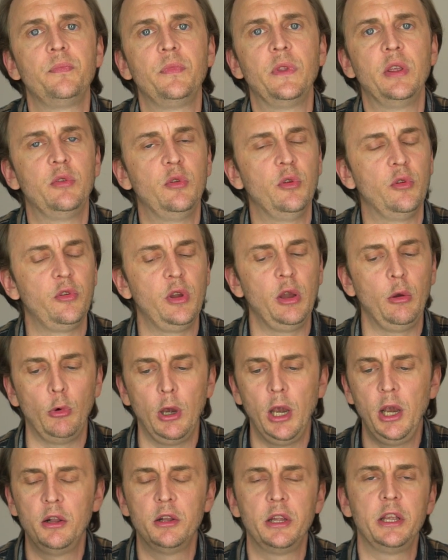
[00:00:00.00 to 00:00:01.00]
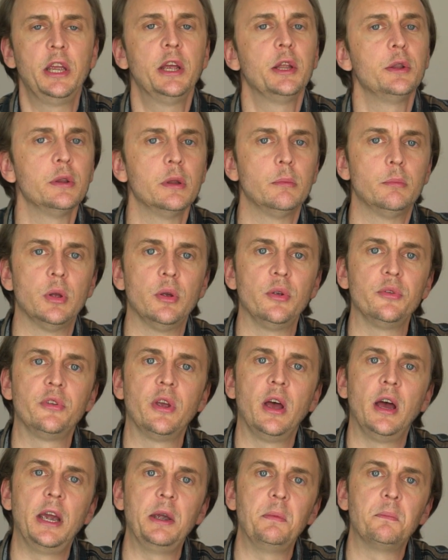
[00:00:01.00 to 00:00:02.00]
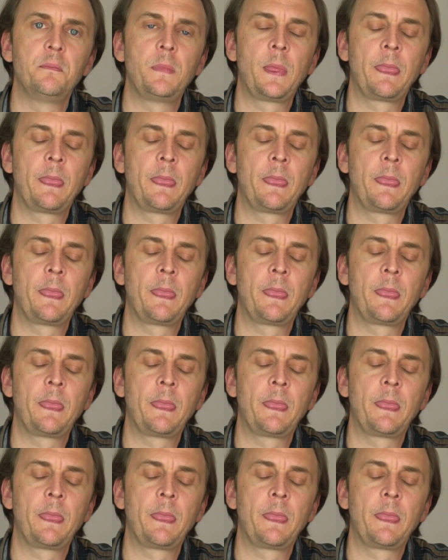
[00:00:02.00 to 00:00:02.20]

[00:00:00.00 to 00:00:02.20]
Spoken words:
This is really hitting the bullseye.